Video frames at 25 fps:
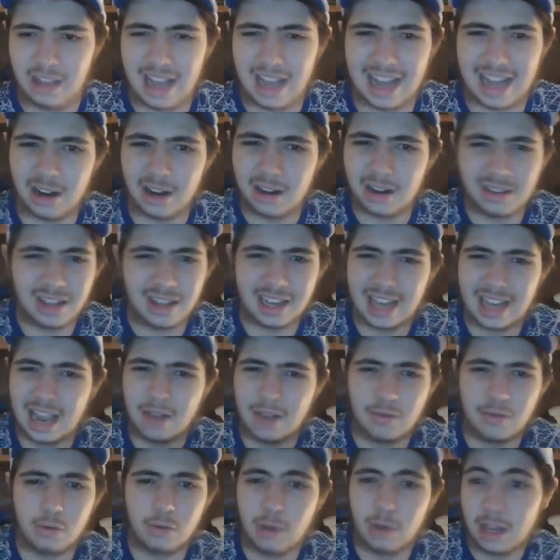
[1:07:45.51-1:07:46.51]
I don't like
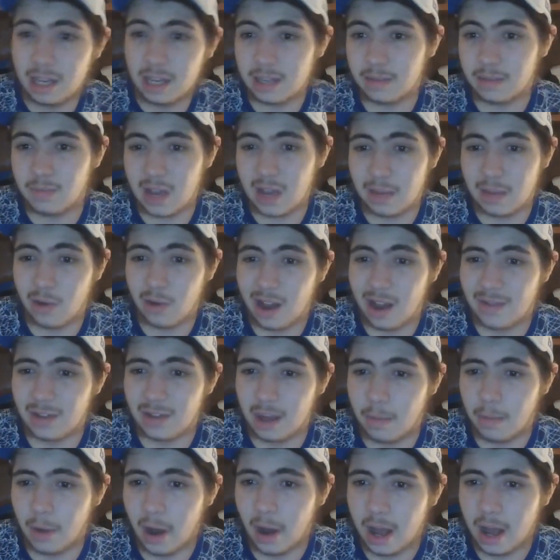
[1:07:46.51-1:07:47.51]
every week people having
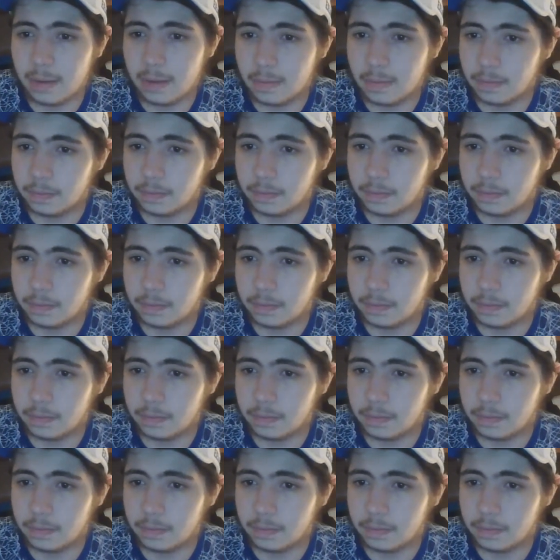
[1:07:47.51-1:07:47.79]
a bye.